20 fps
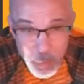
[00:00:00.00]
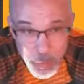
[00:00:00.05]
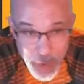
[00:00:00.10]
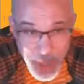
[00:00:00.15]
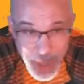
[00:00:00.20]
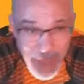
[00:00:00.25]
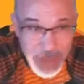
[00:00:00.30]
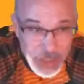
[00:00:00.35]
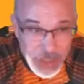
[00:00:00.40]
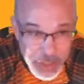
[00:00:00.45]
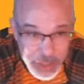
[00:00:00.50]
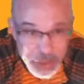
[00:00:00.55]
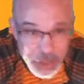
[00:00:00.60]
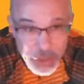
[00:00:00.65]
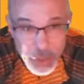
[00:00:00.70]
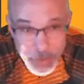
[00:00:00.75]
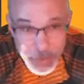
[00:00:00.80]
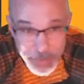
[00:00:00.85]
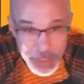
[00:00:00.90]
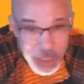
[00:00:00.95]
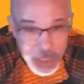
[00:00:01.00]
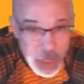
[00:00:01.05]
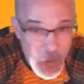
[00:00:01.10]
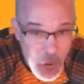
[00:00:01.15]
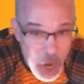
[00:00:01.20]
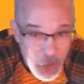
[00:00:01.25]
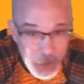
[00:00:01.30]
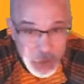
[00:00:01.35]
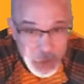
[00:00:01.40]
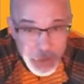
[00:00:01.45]
actually took me
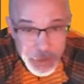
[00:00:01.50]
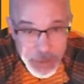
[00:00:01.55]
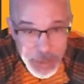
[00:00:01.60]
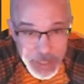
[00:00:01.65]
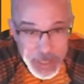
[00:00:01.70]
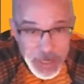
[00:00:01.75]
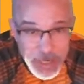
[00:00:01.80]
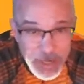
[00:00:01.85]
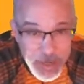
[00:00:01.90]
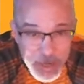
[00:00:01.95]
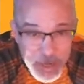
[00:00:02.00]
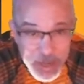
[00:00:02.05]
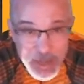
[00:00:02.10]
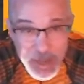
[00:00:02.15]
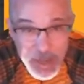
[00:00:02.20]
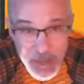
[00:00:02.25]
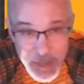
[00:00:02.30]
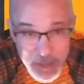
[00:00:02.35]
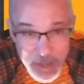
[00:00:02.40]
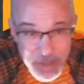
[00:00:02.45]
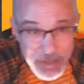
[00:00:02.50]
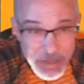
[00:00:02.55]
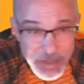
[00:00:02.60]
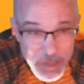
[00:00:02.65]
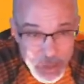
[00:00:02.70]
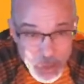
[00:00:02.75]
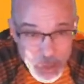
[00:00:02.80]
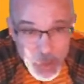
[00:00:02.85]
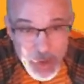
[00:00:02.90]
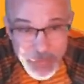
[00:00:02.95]
longer than the
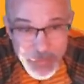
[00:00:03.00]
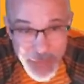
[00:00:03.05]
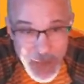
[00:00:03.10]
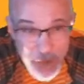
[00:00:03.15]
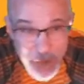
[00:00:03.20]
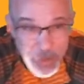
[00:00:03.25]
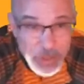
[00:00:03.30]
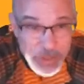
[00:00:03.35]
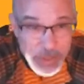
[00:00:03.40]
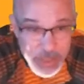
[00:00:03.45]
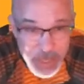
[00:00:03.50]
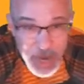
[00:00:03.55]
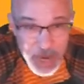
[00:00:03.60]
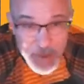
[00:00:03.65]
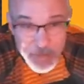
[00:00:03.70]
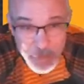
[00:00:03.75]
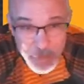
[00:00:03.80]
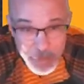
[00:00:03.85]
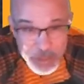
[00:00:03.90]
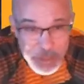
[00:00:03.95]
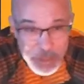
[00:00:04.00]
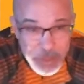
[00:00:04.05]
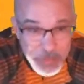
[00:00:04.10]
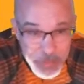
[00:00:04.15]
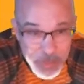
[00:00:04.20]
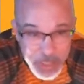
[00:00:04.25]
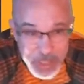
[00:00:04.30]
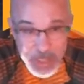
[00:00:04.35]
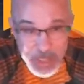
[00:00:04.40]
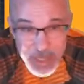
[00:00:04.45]
12 hours that I'm going to
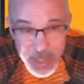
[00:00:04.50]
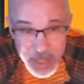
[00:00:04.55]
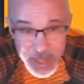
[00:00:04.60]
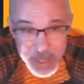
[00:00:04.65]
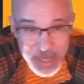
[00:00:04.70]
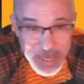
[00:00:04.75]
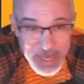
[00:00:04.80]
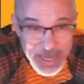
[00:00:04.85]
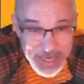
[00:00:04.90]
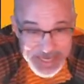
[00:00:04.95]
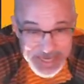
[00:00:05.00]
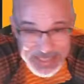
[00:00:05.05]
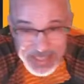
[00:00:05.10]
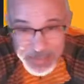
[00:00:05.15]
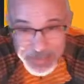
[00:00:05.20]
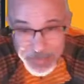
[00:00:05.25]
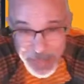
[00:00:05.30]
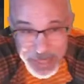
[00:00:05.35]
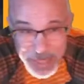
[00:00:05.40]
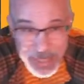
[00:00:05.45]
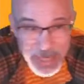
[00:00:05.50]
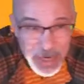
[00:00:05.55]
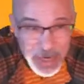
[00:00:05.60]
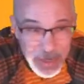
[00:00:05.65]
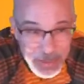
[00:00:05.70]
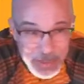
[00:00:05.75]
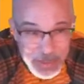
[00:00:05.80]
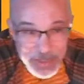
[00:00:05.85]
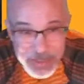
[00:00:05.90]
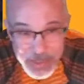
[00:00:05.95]
be spinning
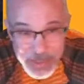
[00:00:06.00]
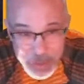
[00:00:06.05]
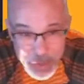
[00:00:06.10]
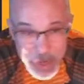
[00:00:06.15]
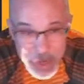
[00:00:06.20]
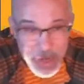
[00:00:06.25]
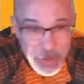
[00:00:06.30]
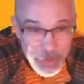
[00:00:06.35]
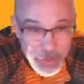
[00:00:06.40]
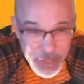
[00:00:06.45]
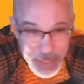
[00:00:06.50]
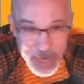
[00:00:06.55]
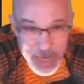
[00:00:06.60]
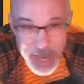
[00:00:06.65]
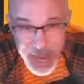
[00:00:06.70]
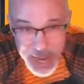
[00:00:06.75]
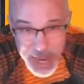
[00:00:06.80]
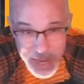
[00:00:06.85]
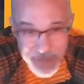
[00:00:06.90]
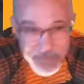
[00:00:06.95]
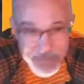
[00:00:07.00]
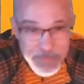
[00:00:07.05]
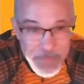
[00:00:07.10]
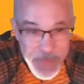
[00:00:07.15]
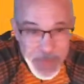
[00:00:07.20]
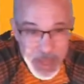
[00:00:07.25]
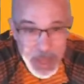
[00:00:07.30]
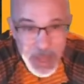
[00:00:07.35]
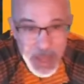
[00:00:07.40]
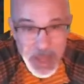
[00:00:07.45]
on this trainer today,
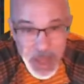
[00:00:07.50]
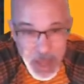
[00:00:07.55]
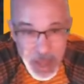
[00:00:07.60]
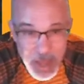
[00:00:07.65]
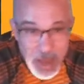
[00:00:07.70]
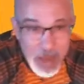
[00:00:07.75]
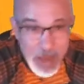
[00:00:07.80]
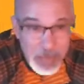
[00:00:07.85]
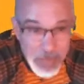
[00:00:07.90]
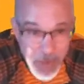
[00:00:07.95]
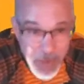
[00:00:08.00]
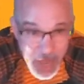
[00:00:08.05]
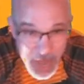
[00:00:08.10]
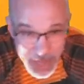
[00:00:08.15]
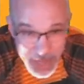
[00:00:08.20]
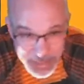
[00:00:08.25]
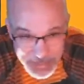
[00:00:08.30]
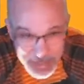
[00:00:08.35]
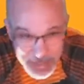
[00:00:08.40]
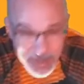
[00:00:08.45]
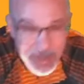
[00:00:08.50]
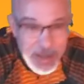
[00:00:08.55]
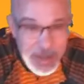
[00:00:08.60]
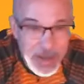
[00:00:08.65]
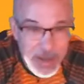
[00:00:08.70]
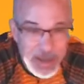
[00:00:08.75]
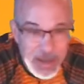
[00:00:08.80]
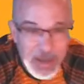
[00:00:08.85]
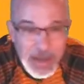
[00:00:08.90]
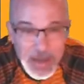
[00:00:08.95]
but
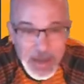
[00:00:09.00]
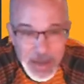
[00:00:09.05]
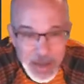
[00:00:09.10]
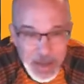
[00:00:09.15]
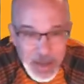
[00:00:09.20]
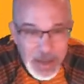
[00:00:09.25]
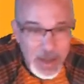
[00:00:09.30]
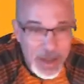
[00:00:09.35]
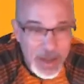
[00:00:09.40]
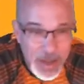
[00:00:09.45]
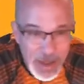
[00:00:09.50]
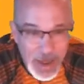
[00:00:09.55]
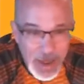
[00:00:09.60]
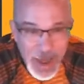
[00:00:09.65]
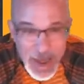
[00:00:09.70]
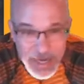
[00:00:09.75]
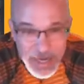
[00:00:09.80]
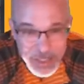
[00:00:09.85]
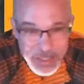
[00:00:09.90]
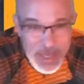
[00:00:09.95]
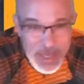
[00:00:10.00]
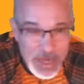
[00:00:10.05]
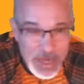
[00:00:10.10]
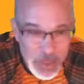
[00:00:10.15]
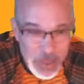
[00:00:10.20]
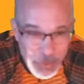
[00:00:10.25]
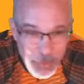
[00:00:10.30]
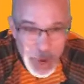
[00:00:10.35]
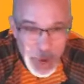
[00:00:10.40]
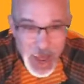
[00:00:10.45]
I just to
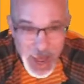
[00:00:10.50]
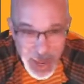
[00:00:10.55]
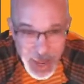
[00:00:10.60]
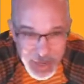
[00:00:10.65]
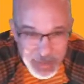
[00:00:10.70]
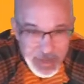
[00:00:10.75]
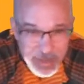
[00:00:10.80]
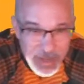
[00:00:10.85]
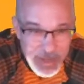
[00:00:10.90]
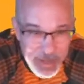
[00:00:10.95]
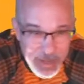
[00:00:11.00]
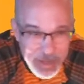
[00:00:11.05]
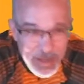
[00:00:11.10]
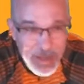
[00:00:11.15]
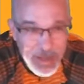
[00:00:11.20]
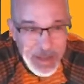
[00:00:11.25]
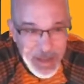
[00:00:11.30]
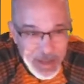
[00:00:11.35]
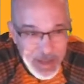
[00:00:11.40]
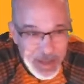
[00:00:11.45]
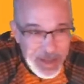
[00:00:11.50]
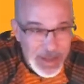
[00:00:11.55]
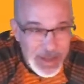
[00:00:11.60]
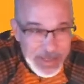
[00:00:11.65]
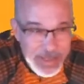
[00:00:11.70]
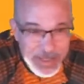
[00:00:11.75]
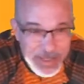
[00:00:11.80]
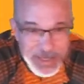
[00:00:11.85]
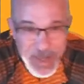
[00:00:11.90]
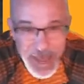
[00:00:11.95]
ride.
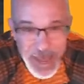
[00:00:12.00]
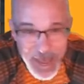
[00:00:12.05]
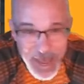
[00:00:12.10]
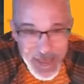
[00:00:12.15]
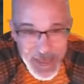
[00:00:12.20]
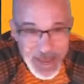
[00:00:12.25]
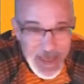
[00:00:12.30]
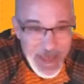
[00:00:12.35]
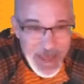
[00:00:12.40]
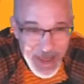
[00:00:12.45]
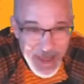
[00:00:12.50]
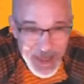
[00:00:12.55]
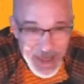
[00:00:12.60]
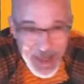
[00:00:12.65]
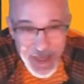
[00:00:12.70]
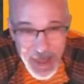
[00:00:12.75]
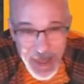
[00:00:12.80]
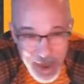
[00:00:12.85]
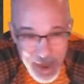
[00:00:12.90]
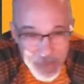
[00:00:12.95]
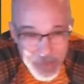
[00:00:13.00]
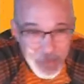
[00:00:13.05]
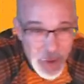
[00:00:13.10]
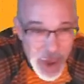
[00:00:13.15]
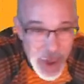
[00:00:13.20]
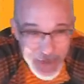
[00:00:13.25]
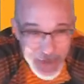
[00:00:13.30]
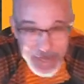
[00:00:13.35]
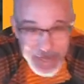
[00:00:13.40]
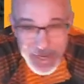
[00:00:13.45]
Today, I'm
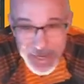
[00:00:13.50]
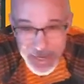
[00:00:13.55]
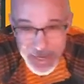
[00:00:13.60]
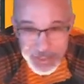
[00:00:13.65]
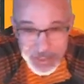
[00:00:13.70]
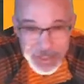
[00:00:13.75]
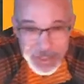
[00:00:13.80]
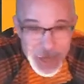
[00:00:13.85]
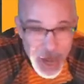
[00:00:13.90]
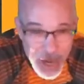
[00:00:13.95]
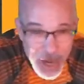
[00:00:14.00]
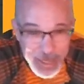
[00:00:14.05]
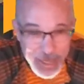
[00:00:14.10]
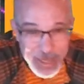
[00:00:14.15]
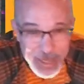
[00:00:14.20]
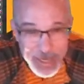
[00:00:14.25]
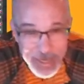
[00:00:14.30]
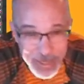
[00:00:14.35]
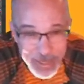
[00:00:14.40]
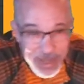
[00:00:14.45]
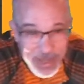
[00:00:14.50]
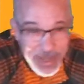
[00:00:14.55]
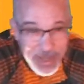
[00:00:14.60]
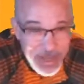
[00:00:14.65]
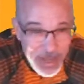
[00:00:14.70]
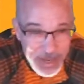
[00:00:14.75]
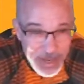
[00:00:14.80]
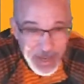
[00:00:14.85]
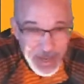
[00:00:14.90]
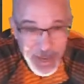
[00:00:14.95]
riding and talking
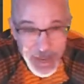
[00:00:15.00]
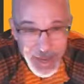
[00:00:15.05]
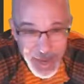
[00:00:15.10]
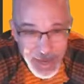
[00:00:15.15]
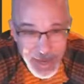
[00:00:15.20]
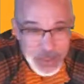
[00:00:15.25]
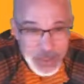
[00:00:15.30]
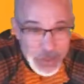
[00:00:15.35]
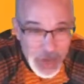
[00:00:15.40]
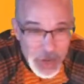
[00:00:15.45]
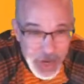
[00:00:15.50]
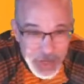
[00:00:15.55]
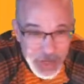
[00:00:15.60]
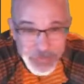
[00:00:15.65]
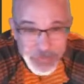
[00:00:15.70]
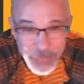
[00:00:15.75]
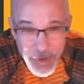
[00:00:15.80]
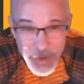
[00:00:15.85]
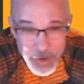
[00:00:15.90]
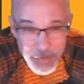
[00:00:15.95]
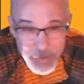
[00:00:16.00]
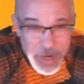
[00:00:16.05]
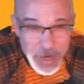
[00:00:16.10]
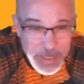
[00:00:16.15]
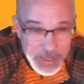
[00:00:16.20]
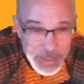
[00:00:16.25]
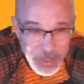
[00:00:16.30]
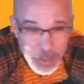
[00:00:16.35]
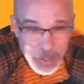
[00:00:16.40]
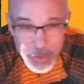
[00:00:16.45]
and trying to
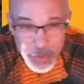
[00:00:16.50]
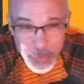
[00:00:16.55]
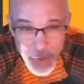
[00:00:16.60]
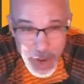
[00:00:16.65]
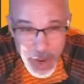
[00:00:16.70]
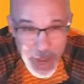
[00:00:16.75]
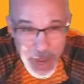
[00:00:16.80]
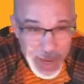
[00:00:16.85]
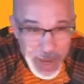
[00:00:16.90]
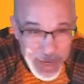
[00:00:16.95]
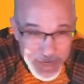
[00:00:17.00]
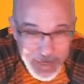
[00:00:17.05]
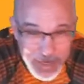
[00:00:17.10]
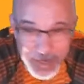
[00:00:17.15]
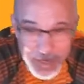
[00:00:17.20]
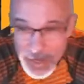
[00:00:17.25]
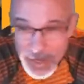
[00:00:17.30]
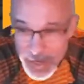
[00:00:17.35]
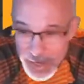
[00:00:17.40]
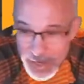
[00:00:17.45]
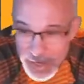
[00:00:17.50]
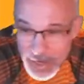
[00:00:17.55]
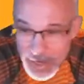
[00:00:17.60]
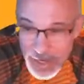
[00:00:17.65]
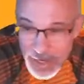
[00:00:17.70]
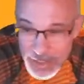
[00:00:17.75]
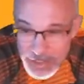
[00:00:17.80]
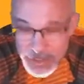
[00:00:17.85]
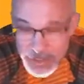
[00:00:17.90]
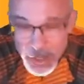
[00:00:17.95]
fundraise on the ride,
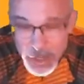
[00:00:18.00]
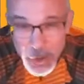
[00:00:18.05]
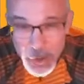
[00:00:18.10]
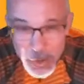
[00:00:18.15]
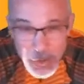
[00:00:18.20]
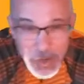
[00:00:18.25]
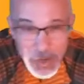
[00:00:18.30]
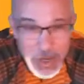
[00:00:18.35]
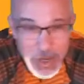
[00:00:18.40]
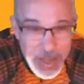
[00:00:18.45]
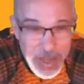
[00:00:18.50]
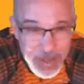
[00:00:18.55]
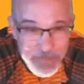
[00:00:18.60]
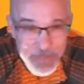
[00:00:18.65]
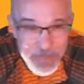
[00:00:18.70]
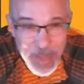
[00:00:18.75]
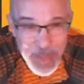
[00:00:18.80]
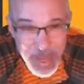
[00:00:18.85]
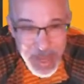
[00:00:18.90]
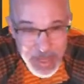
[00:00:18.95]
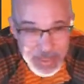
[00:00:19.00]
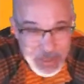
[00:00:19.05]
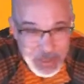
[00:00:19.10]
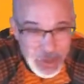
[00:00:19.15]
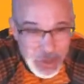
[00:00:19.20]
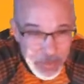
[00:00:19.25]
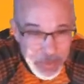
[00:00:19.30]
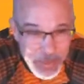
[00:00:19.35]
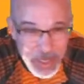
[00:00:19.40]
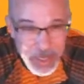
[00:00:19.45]
so it's
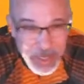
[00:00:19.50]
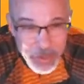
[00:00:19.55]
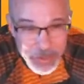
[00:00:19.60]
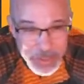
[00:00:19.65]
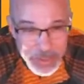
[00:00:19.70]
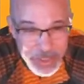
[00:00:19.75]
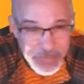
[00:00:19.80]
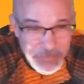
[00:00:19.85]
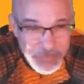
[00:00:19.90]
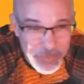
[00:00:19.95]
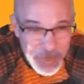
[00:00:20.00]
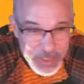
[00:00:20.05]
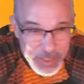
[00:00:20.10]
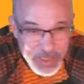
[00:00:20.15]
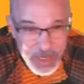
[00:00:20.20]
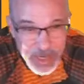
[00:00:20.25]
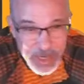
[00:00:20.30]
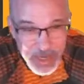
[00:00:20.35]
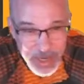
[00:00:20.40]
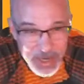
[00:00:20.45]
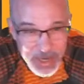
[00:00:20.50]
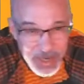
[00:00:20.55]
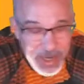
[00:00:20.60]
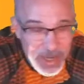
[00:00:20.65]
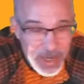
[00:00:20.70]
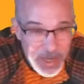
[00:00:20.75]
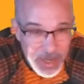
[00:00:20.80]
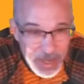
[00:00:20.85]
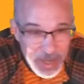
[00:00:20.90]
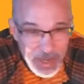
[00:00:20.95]
going to be a little different.
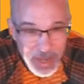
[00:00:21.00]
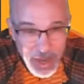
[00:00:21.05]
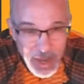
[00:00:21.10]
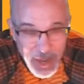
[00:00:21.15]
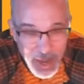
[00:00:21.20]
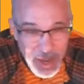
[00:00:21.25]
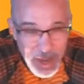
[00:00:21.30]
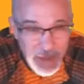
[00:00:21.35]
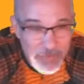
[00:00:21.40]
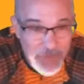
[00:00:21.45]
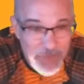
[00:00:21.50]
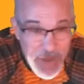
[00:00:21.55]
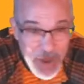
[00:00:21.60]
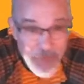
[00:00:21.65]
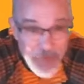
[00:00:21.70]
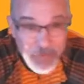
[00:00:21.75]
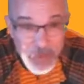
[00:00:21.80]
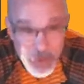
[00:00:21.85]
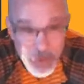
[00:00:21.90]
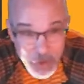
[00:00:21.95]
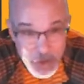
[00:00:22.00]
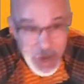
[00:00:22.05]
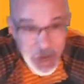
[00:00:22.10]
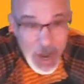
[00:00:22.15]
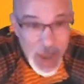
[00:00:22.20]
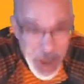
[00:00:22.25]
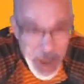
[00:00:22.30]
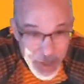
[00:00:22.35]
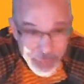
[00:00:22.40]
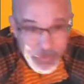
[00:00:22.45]
I've never
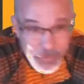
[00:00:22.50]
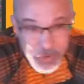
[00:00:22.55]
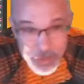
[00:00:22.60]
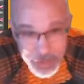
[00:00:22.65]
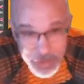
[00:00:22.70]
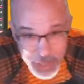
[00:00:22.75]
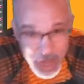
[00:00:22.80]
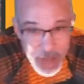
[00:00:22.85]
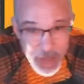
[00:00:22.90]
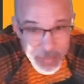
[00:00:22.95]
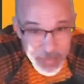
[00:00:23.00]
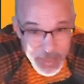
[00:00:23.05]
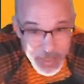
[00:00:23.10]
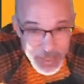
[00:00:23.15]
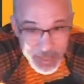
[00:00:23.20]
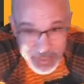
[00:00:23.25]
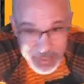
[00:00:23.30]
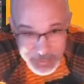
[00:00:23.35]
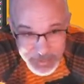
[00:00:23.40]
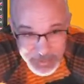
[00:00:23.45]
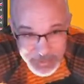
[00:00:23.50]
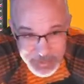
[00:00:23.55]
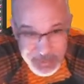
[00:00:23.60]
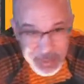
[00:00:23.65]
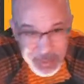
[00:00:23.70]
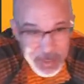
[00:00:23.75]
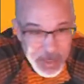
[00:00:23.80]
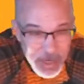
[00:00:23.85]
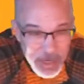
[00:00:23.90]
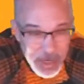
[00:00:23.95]
ever done this
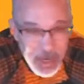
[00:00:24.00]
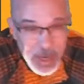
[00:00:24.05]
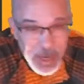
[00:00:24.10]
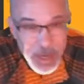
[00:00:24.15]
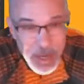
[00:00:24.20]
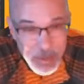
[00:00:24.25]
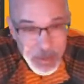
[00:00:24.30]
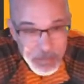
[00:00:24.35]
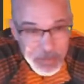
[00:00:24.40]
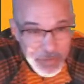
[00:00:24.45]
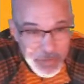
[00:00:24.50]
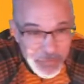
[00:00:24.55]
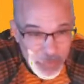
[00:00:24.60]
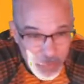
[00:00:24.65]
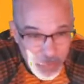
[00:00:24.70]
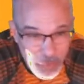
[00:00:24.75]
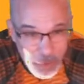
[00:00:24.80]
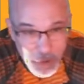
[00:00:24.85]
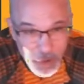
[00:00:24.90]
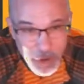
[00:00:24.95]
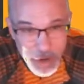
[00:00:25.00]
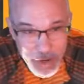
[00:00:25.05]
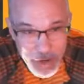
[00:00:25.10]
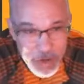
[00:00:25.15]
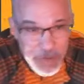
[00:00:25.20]
before,